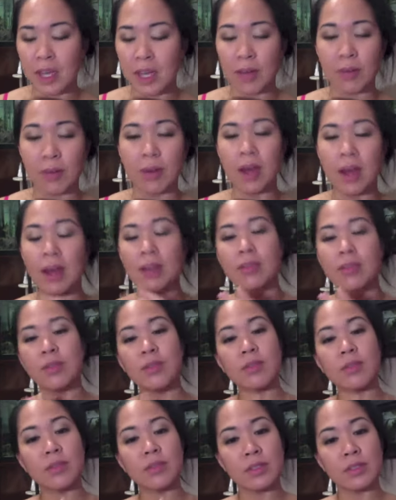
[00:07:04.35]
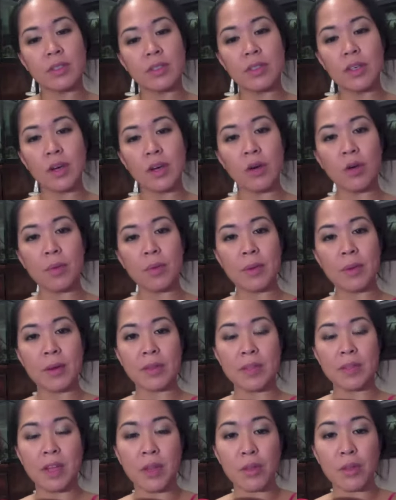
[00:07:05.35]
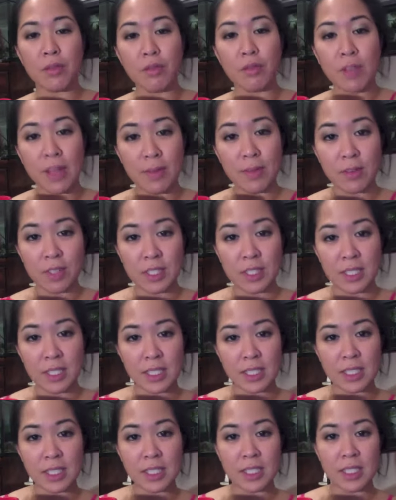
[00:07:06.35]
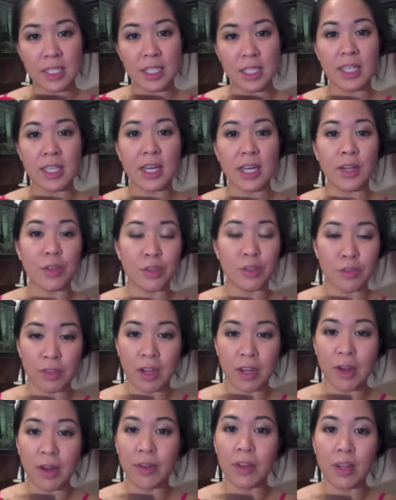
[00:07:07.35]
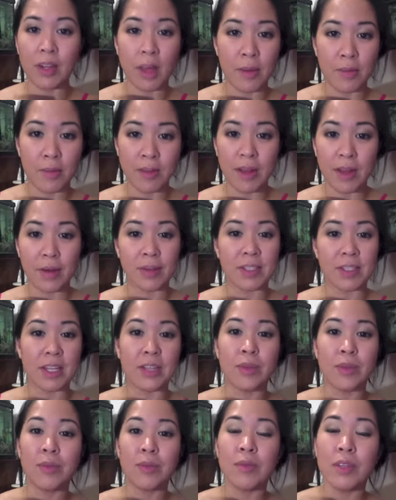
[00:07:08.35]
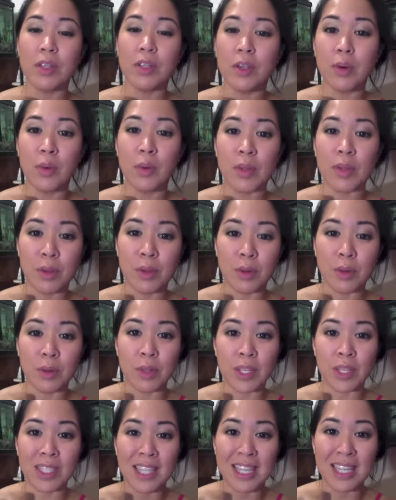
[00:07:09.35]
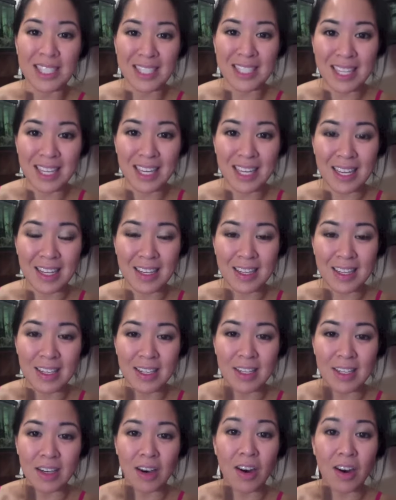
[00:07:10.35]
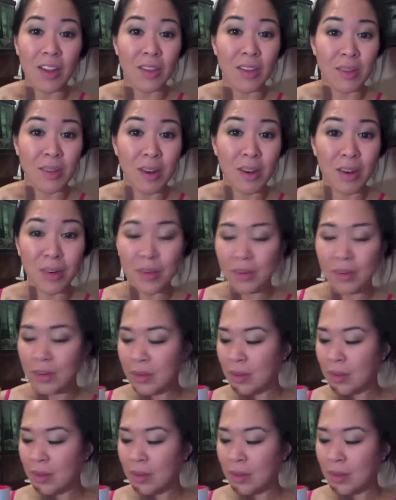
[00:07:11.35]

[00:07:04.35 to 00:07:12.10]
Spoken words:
I don't know about the other flavors in this tea, the elderflower, the lime flowers. I don't really know what they taste like on their own.